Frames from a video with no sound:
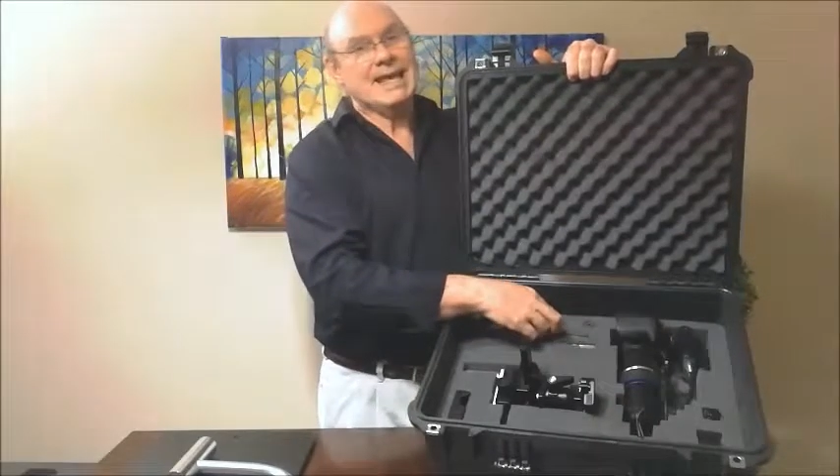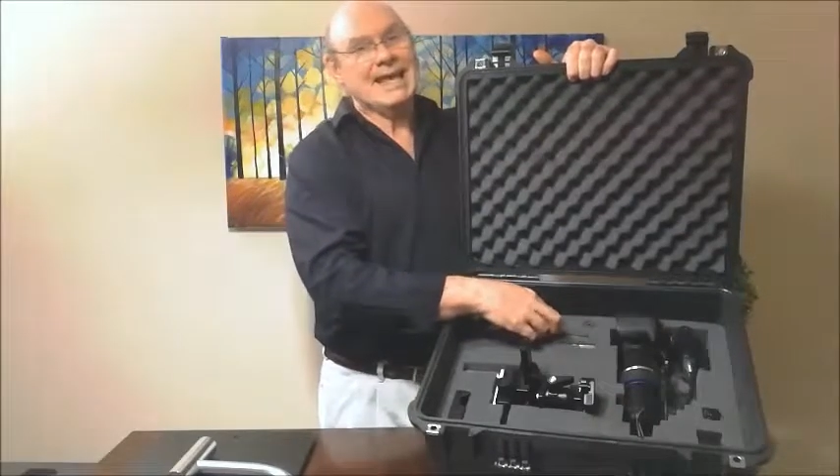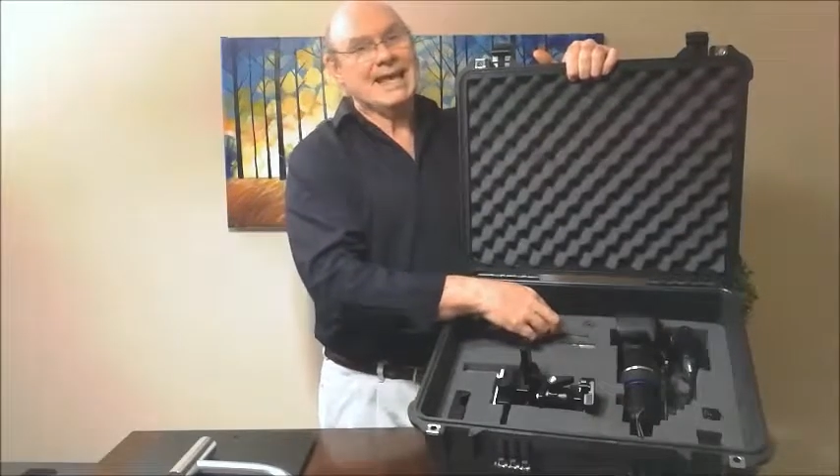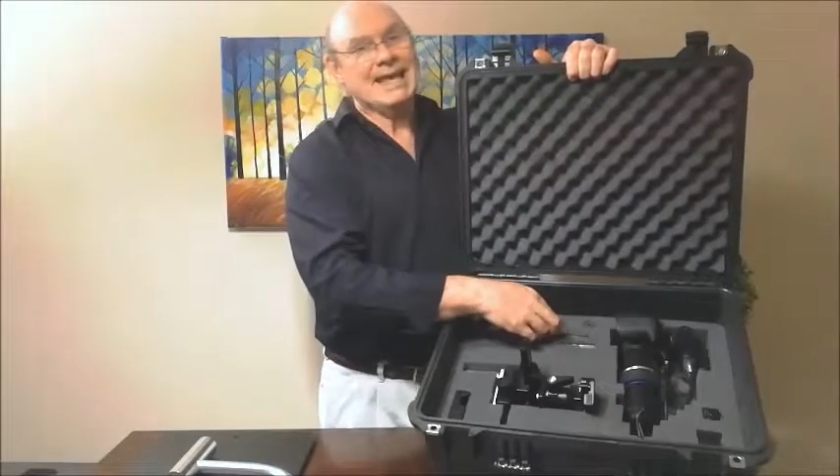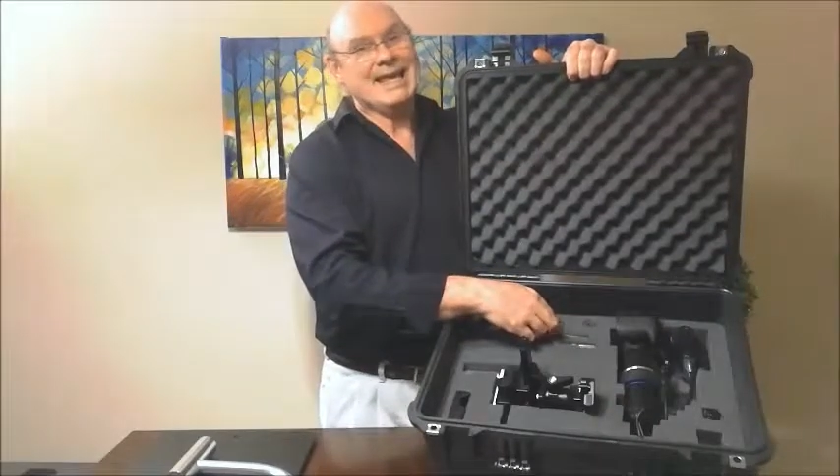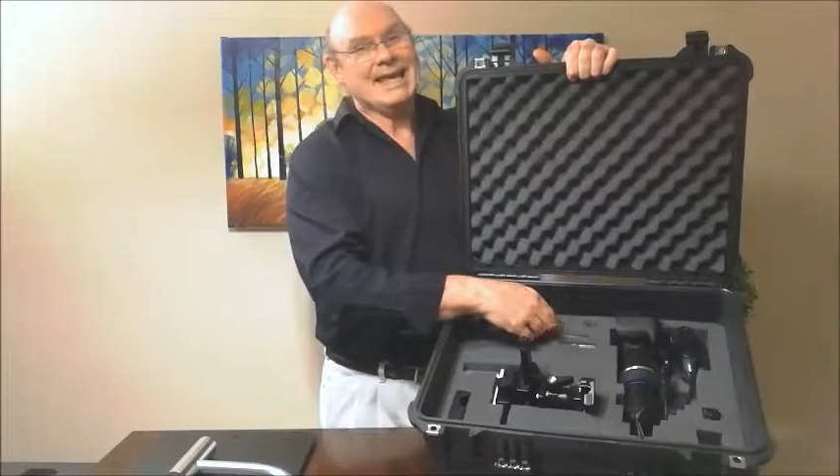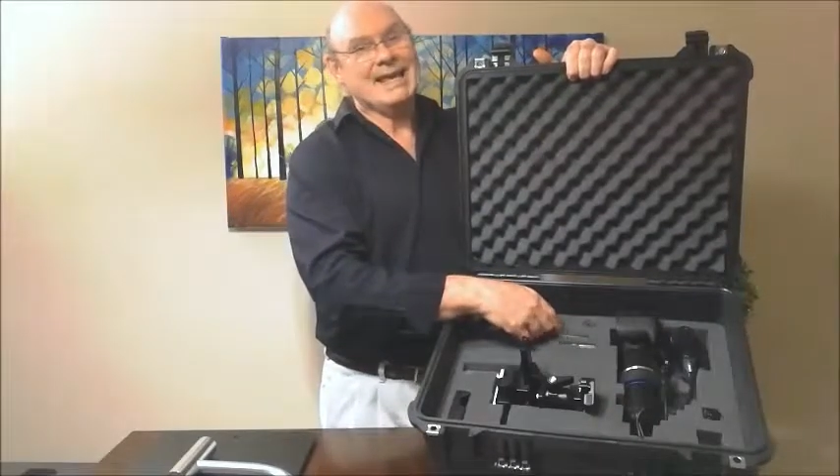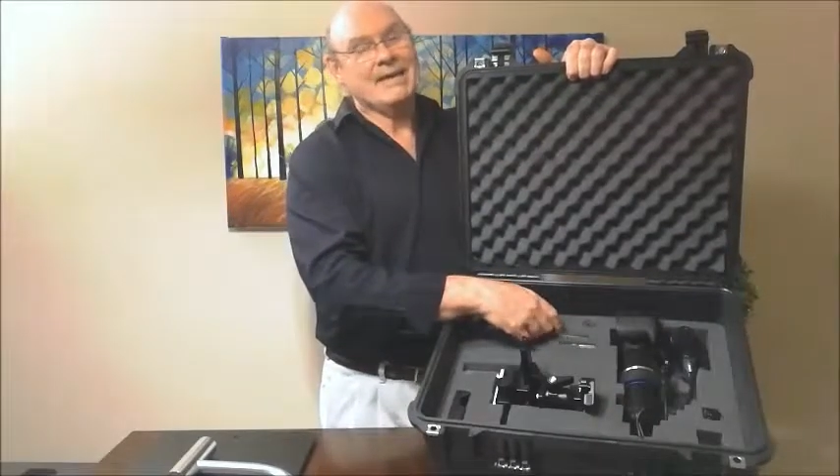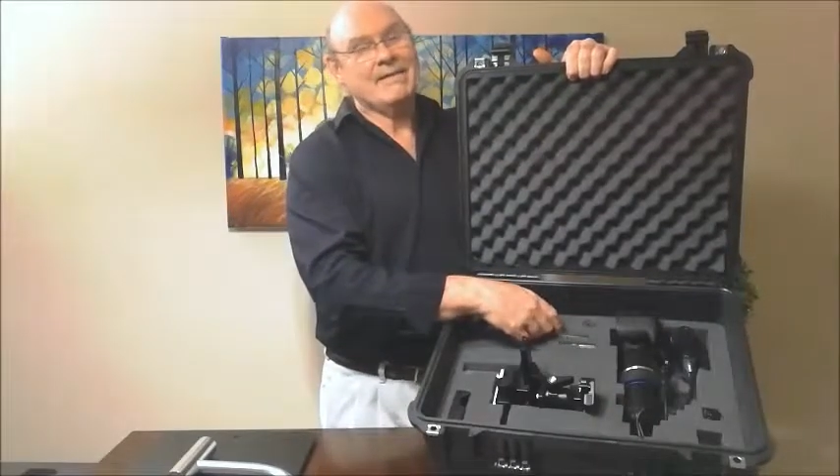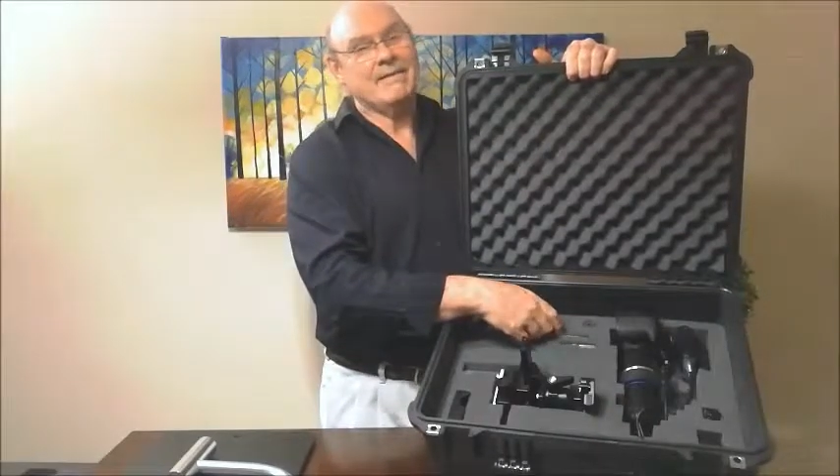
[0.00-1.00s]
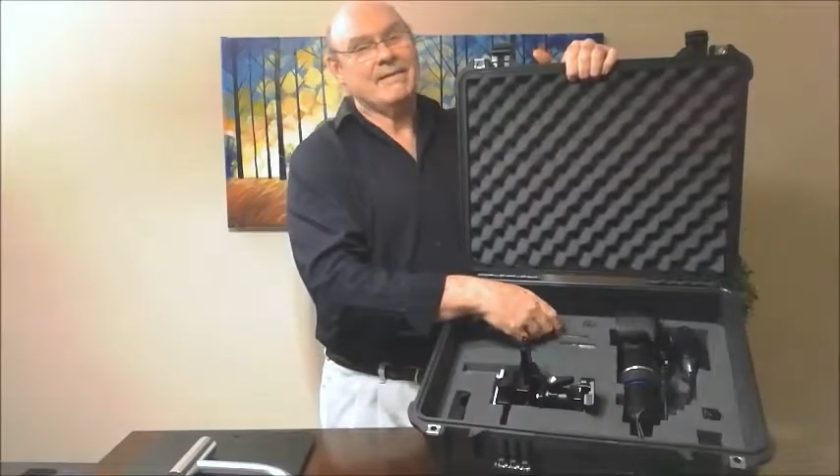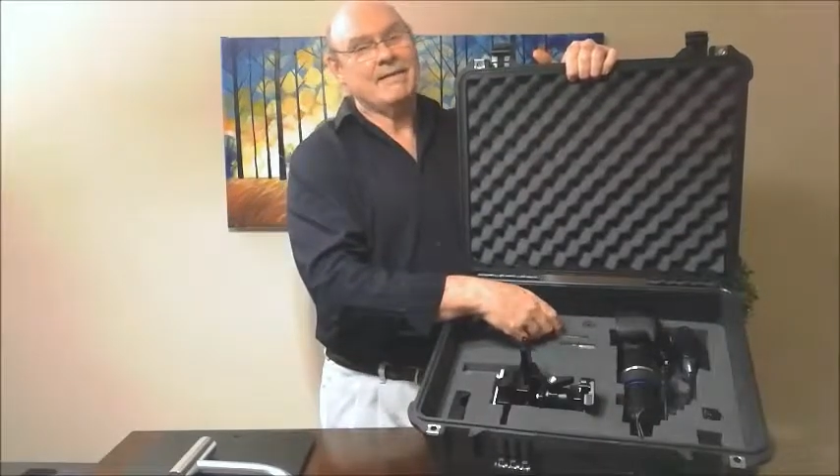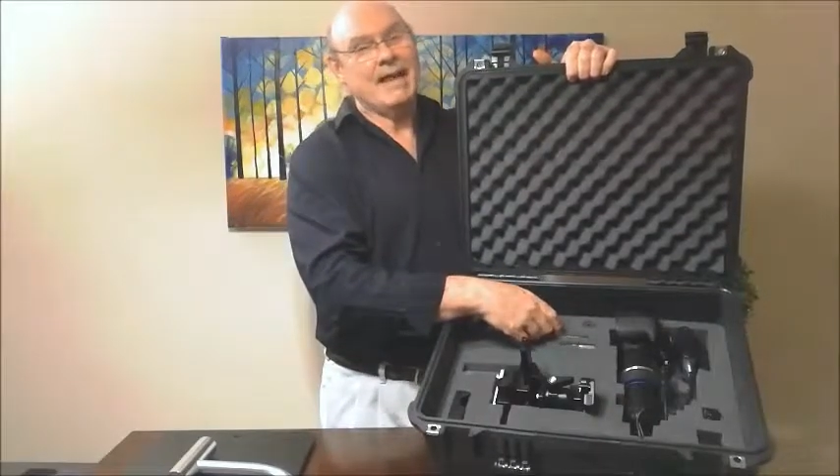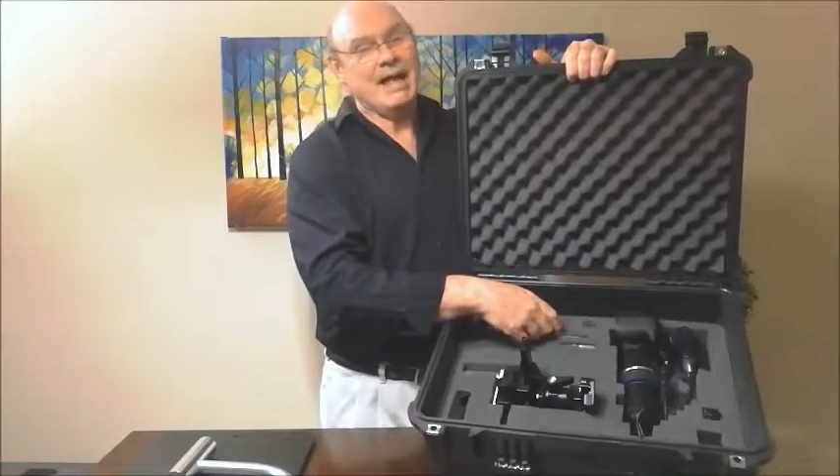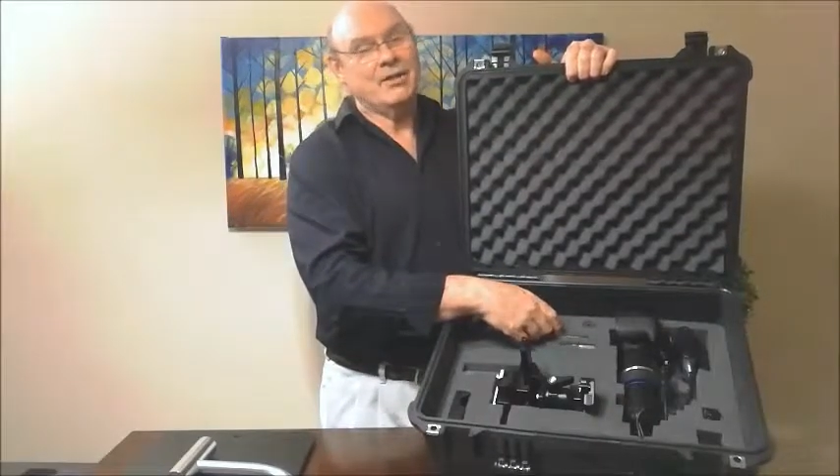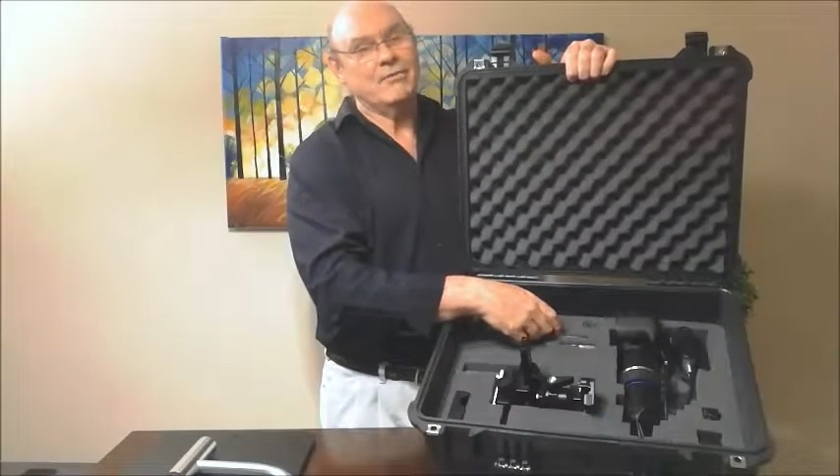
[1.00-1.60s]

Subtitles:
a Allen